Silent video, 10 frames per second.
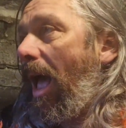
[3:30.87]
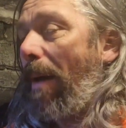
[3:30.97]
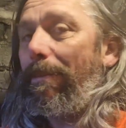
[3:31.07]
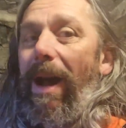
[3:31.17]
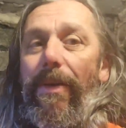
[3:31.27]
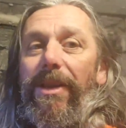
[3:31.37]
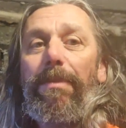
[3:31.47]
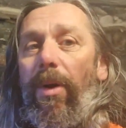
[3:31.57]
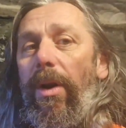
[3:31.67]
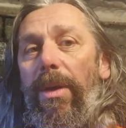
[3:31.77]
And by this
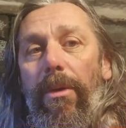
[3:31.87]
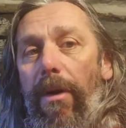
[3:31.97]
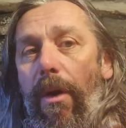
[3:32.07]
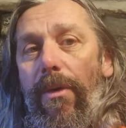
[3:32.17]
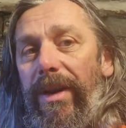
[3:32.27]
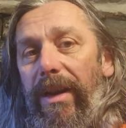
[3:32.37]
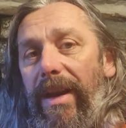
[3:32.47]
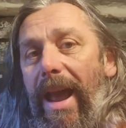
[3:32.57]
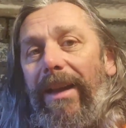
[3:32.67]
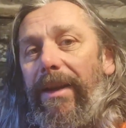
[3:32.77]
point they were already
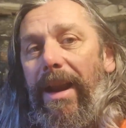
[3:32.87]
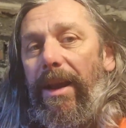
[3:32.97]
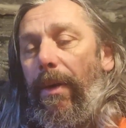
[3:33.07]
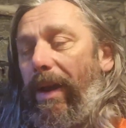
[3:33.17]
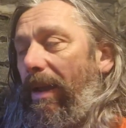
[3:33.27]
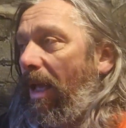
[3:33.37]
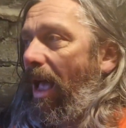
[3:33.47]
knackered anyway.